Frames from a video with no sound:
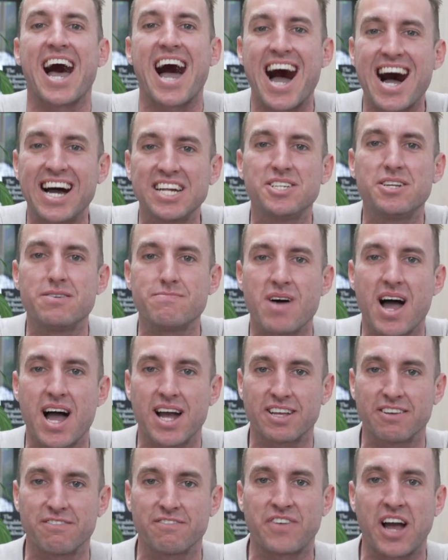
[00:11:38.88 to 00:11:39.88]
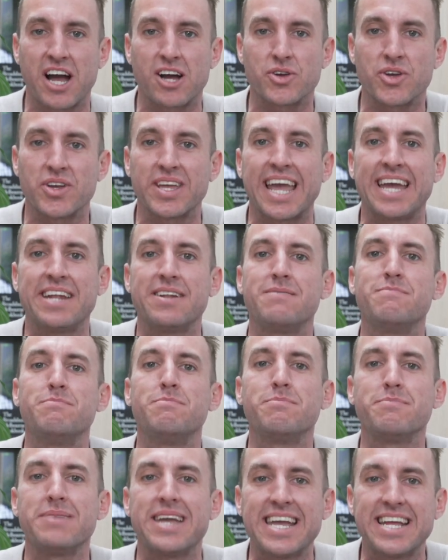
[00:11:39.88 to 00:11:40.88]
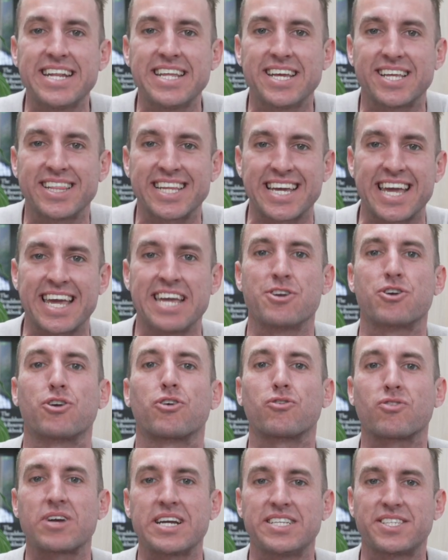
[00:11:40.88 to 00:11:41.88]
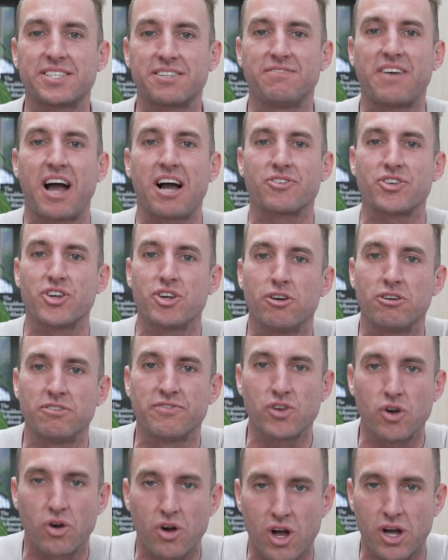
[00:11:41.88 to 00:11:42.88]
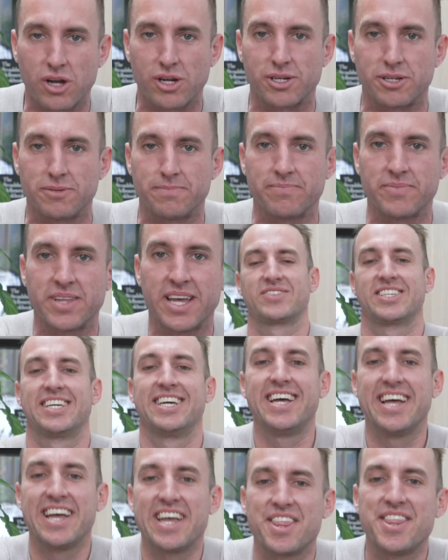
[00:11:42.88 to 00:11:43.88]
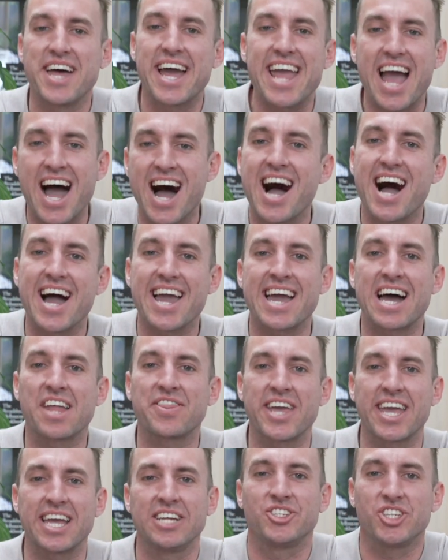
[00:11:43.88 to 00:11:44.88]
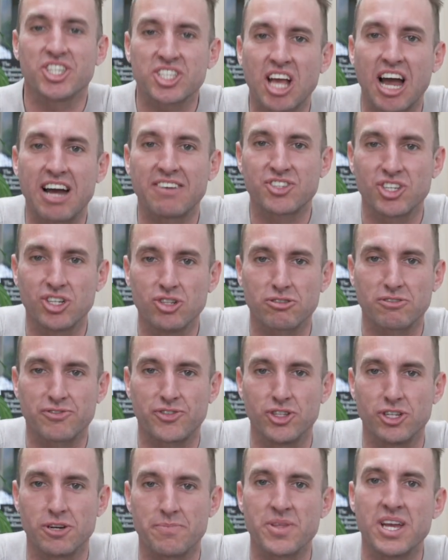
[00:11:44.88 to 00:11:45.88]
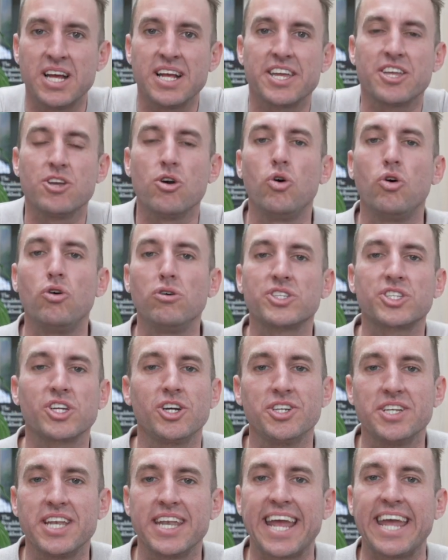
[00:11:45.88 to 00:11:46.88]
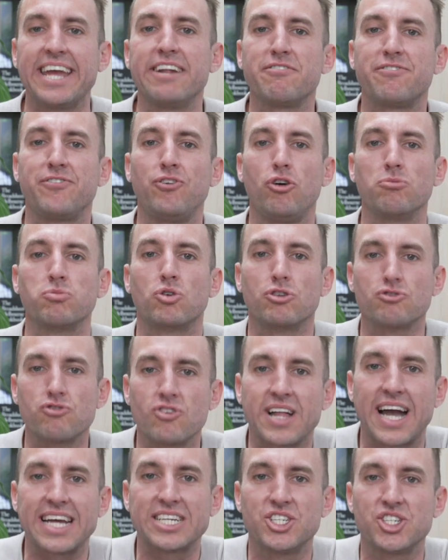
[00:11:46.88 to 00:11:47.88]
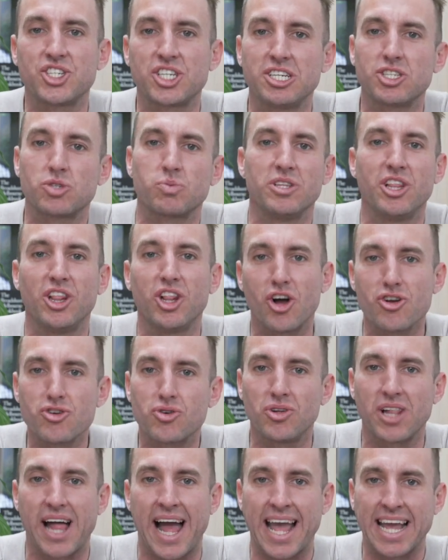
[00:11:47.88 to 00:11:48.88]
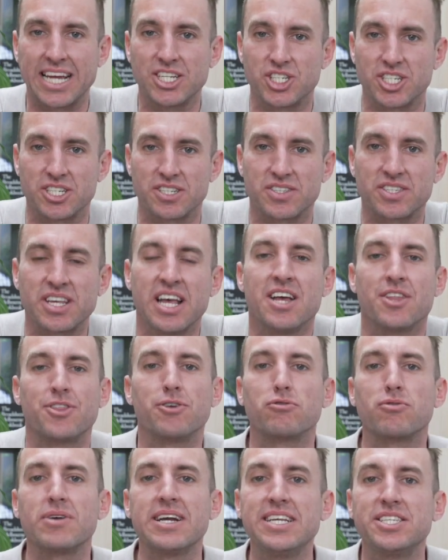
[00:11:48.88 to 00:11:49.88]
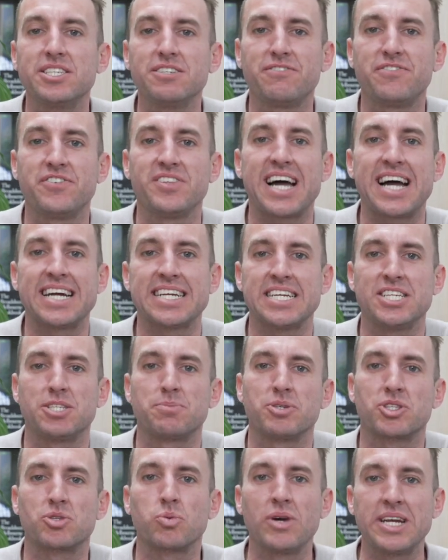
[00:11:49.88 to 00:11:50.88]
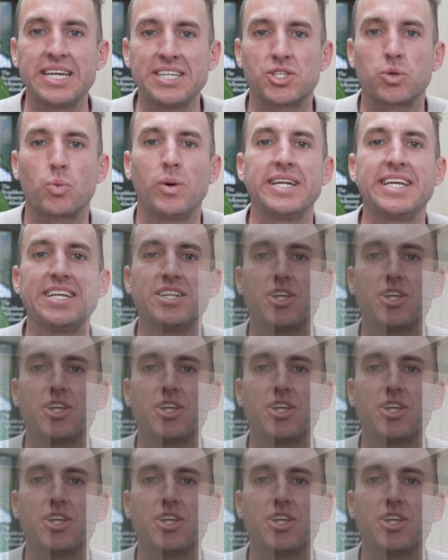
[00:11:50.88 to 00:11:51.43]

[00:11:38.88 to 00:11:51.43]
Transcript: under market value and immediately increase the value of your home. They are out there. You just have to look for them. You also need to form good relationships with local agents. The reason for that is between 20